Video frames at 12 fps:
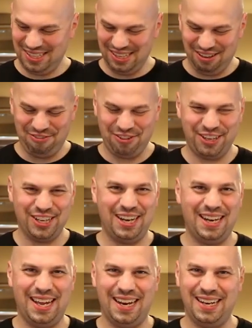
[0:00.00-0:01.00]
I forgot
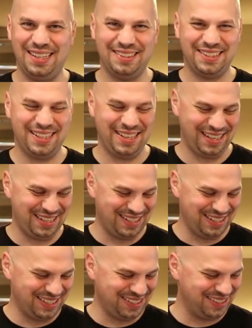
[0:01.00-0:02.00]
it had anything in
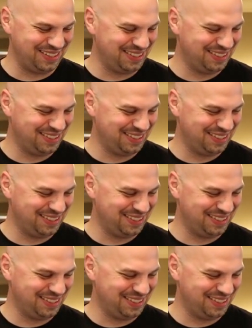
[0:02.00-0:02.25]
it.